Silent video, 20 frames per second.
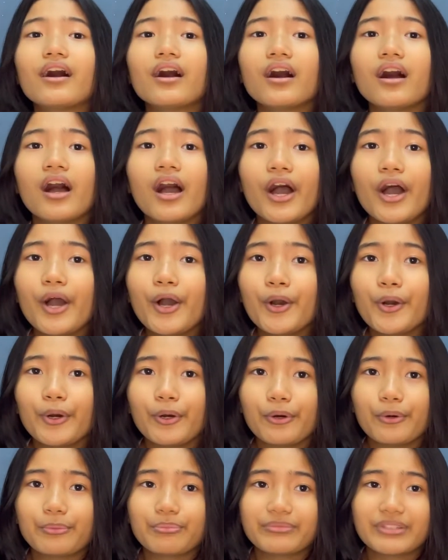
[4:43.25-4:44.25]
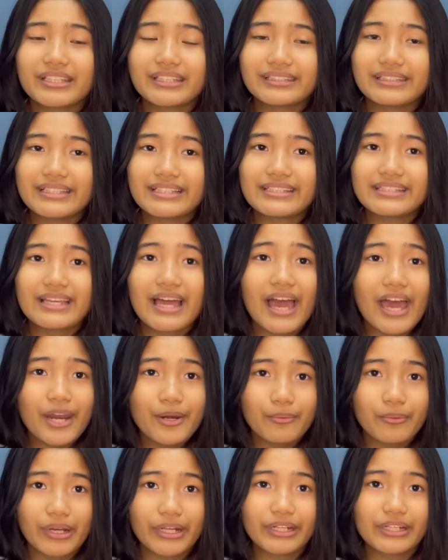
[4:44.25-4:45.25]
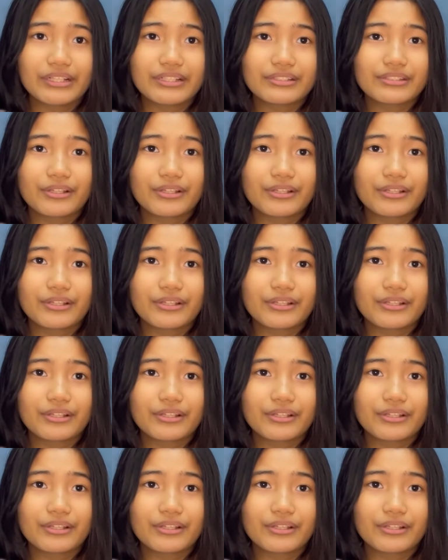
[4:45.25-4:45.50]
Haw hoped that these handwritings